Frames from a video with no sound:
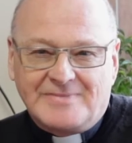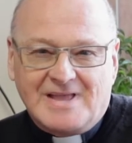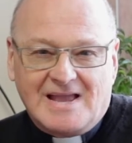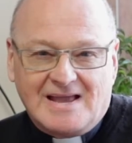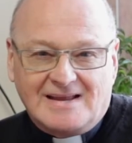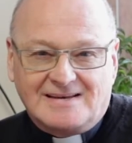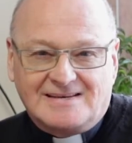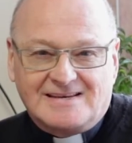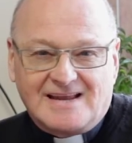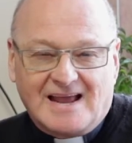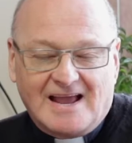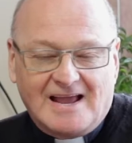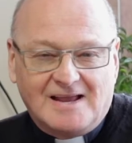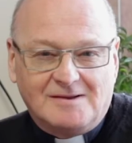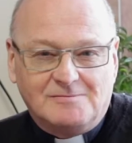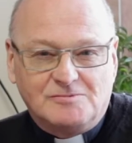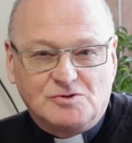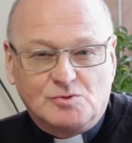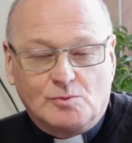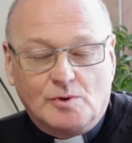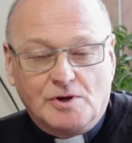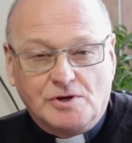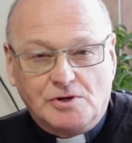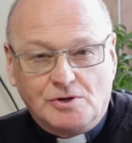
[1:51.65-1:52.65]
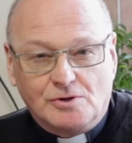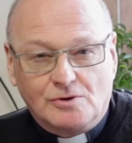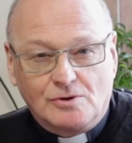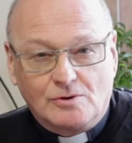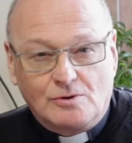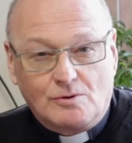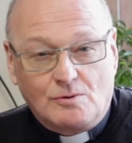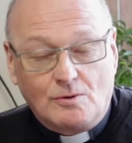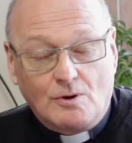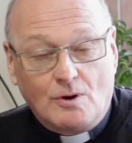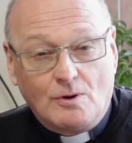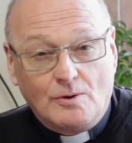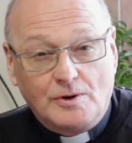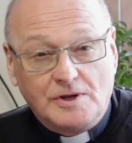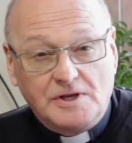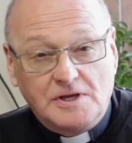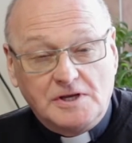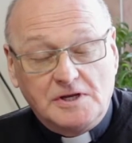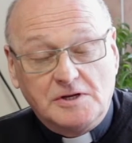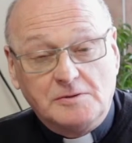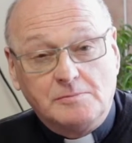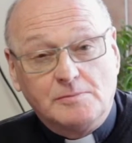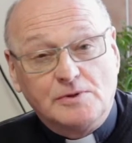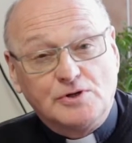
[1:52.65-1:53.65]
at times when you're growing
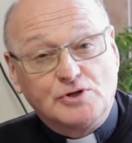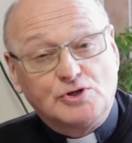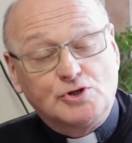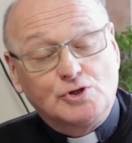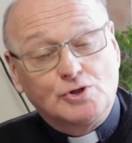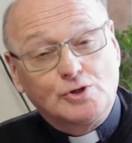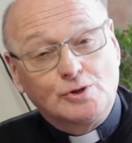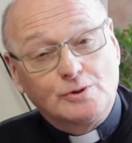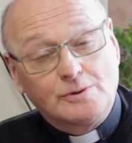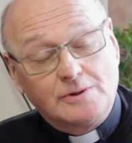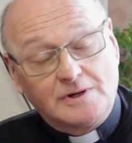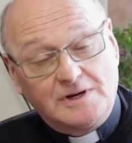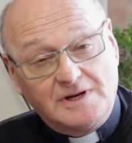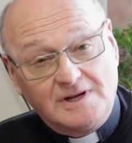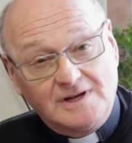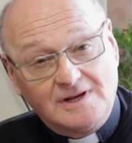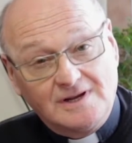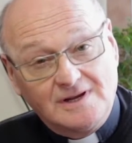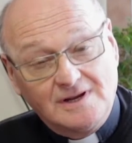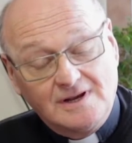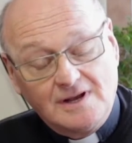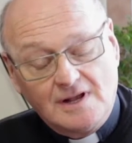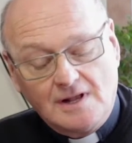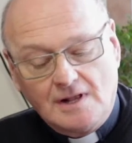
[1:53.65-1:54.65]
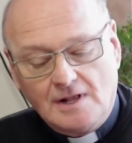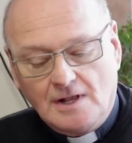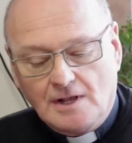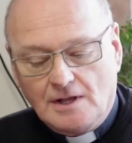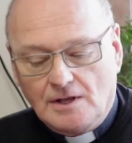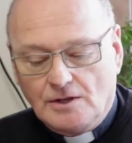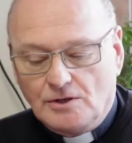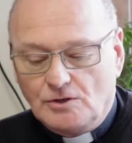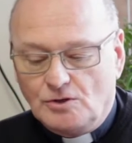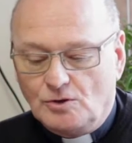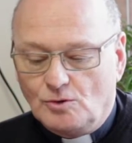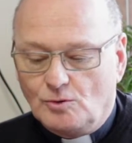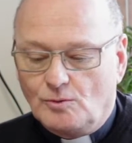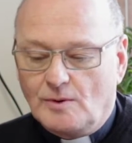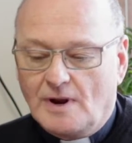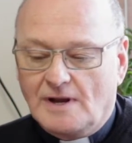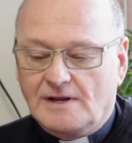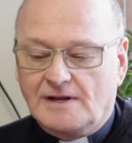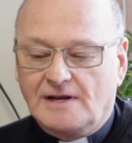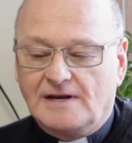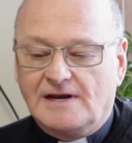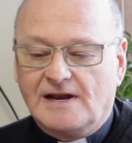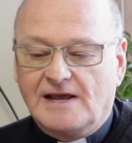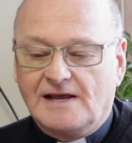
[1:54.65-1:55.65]
in maturity, you
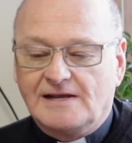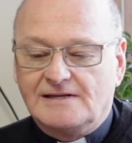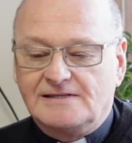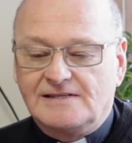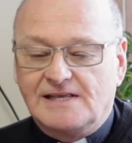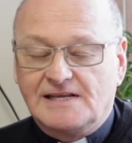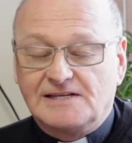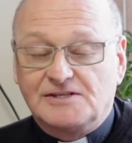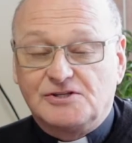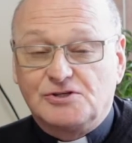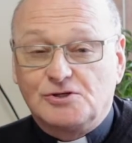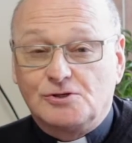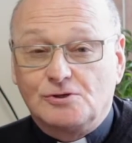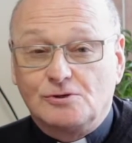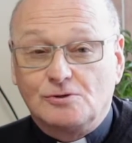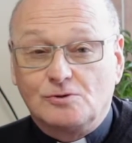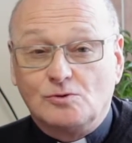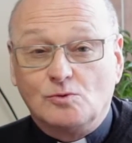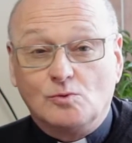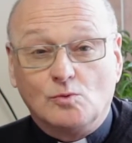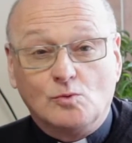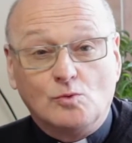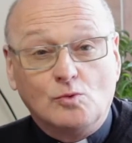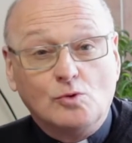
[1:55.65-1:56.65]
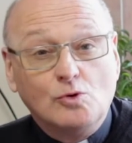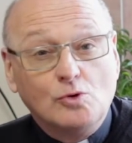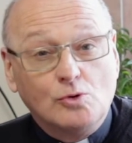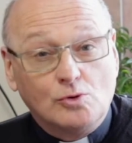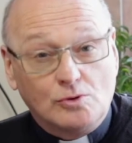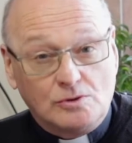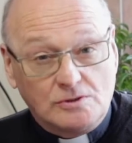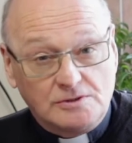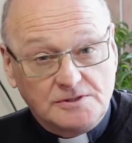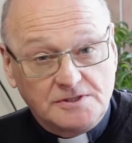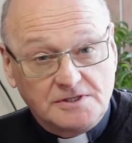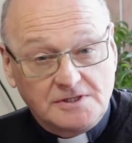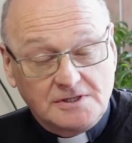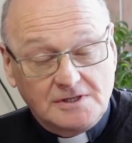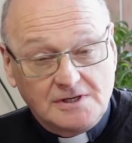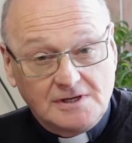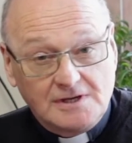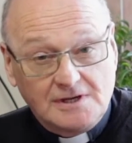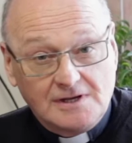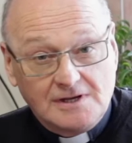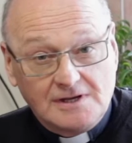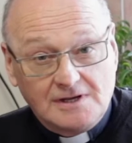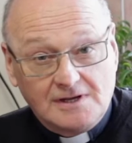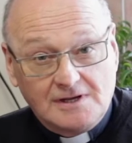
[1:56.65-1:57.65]
recognize that certain rules,
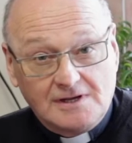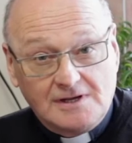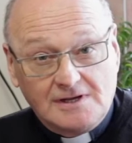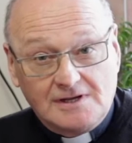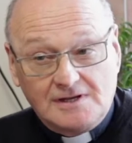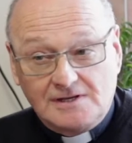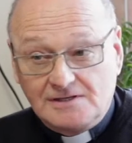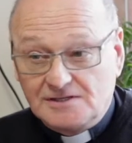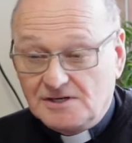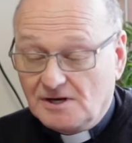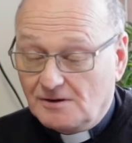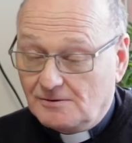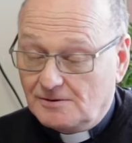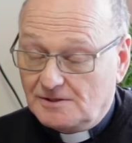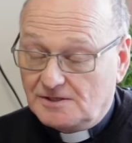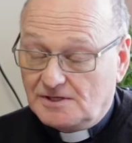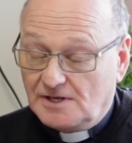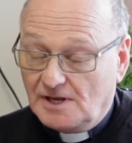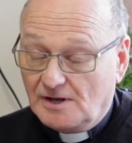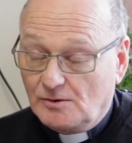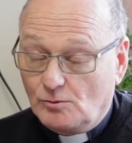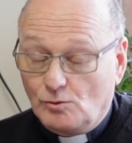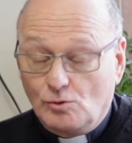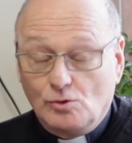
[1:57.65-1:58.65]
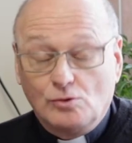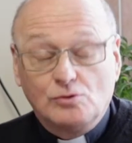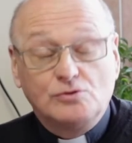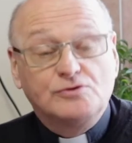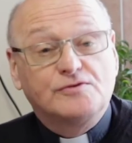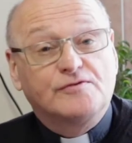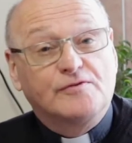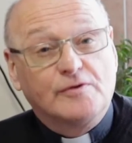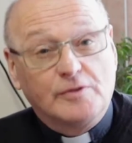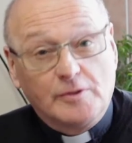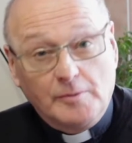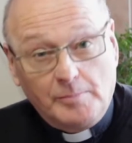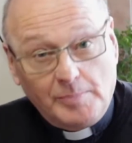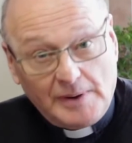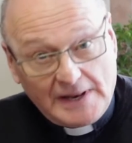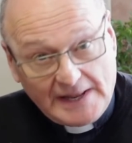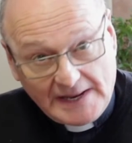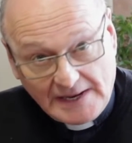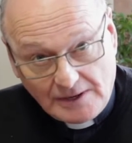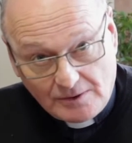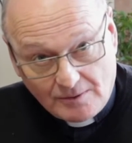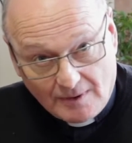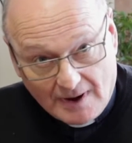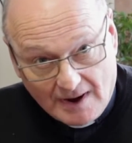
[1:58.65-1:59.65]
shall we say, rules for the
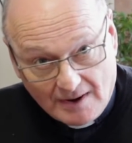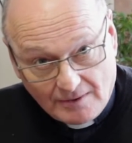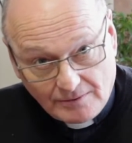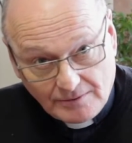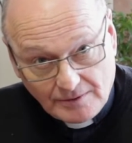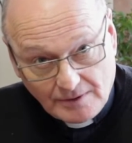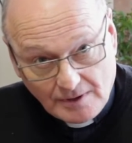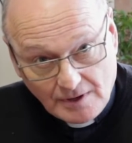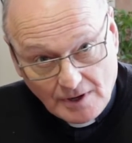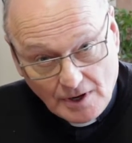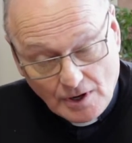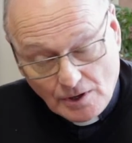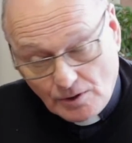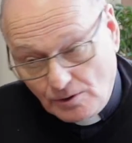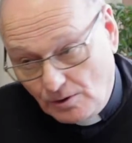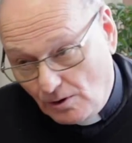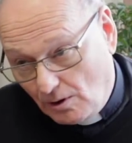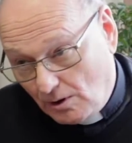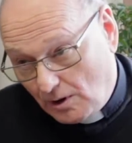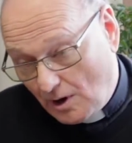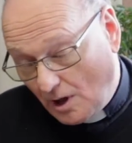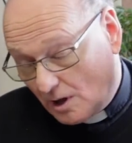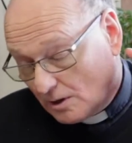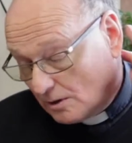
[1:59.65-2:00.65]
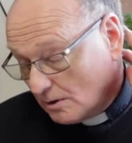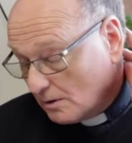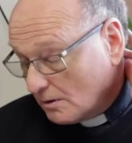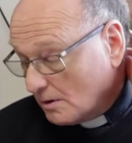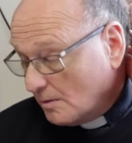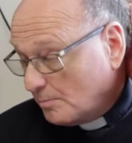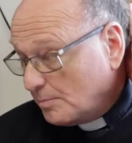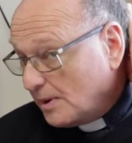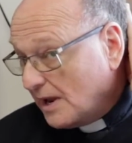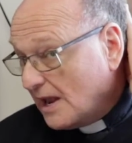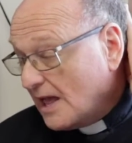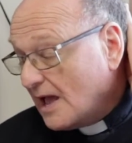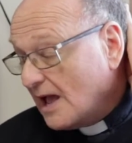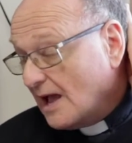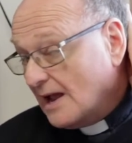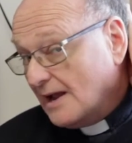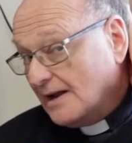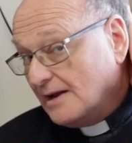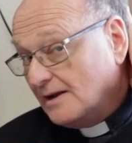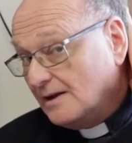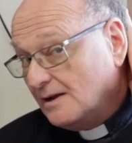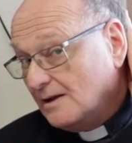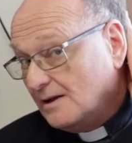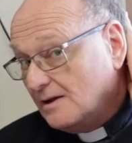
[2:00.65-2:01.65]
playground, no longer
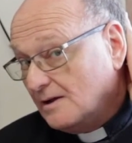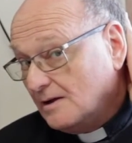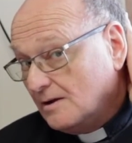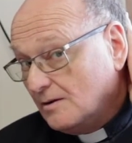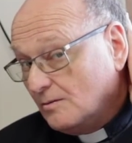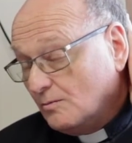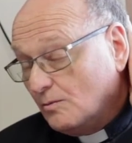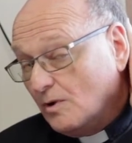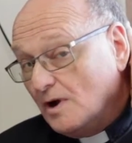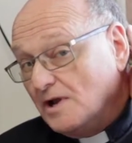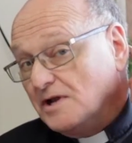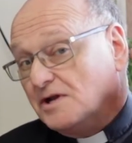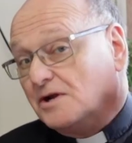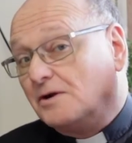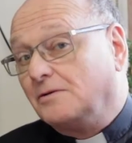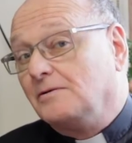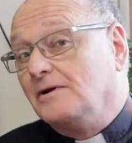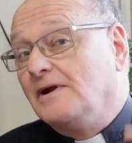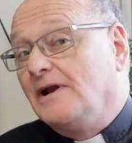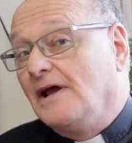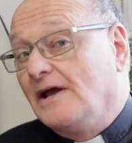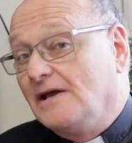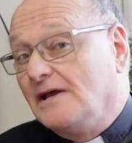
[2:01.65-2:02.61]
apply when you're in